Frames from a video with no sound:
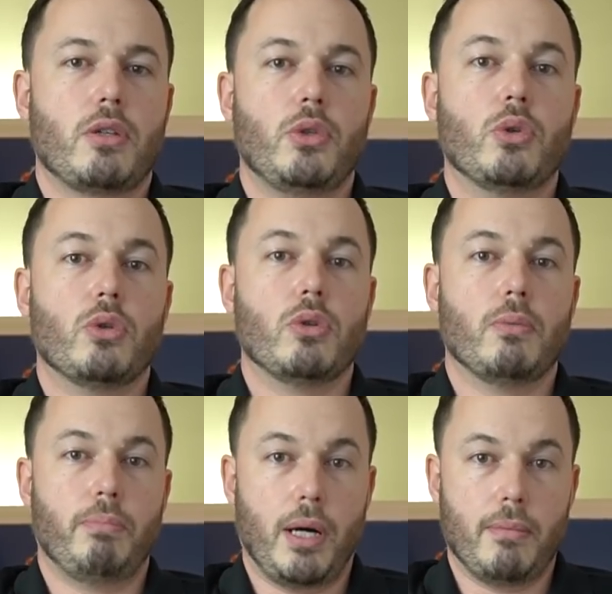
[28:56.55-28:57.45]

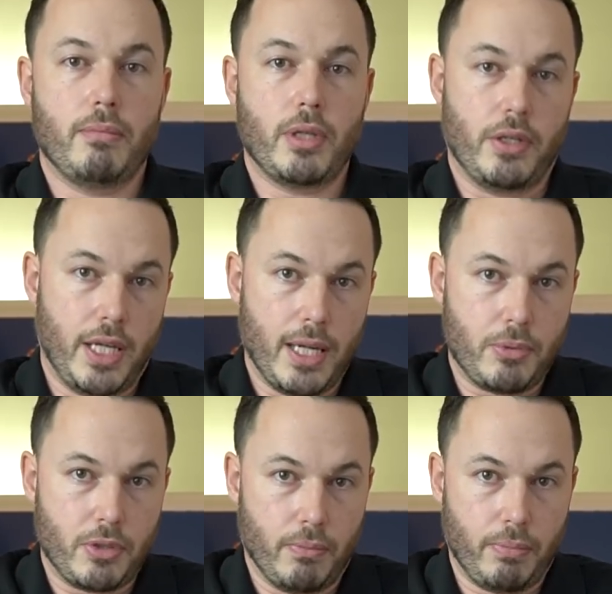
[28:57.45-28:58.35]
your bum and
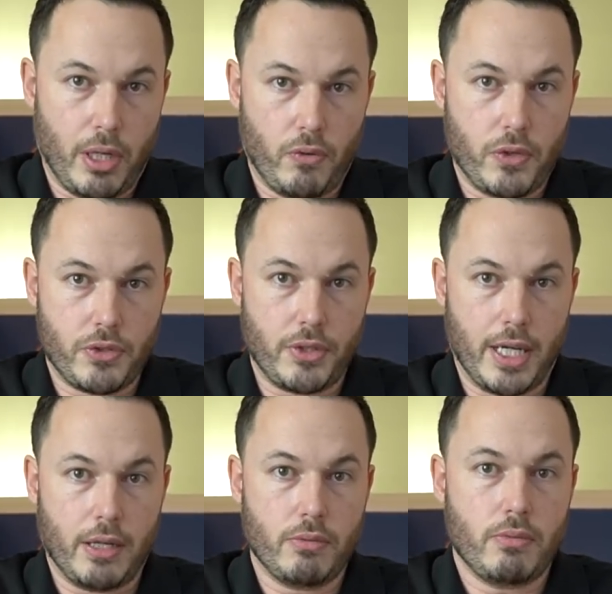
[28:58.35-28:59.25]
hips and pelvis
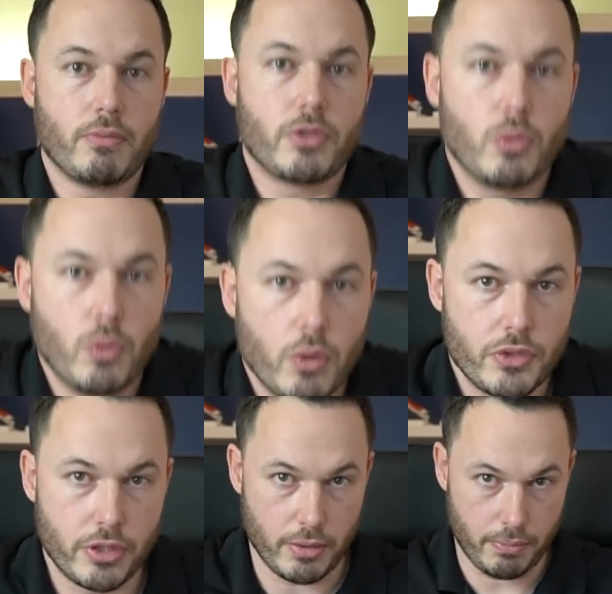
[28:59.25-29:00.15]
down
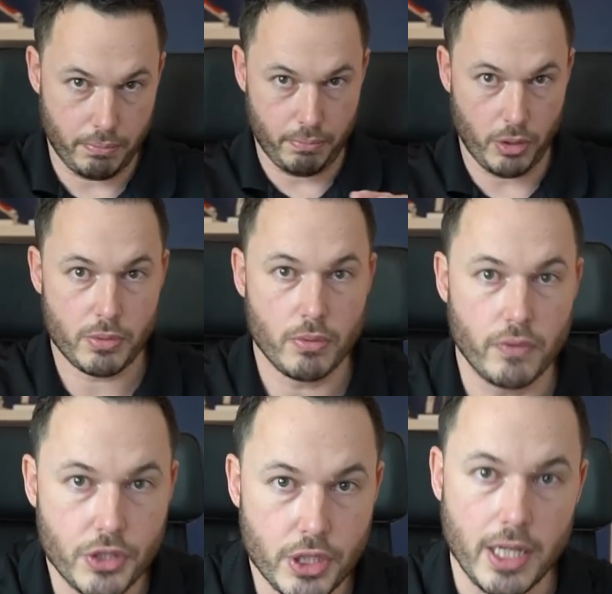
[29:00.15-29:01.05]
towards the bottom of
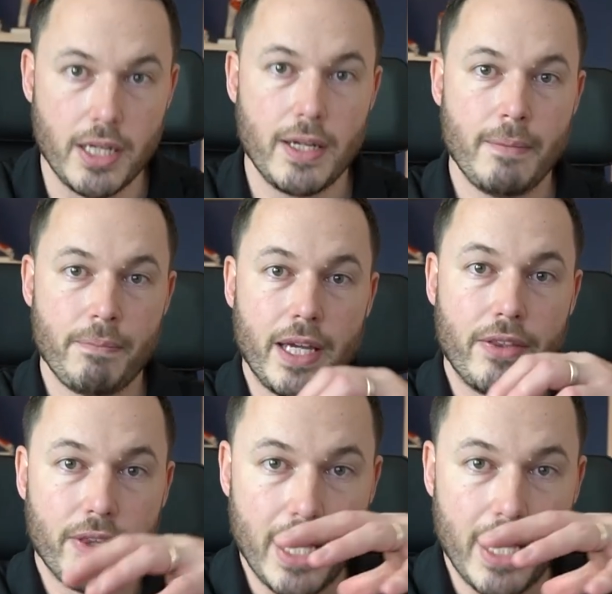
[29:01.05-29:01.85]
the chair. And